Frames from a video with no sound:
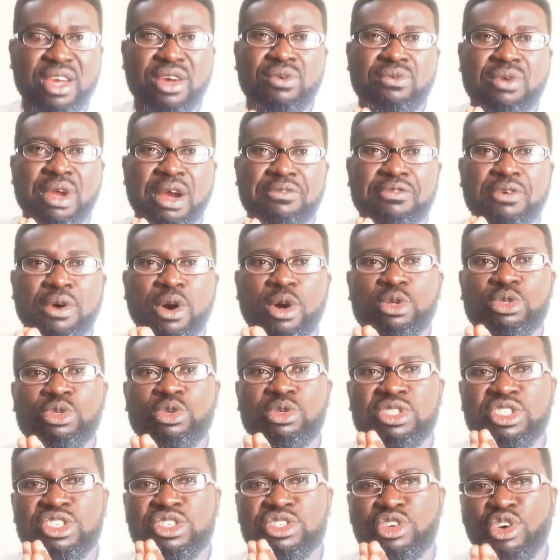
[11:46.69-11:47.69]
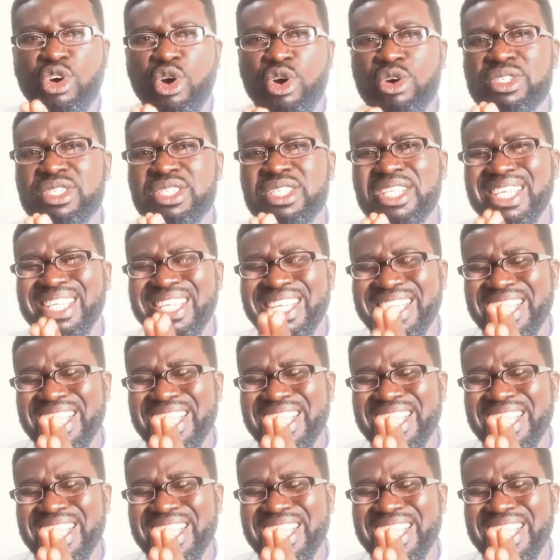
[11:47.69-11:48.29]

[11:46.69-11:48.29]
We have also discussed the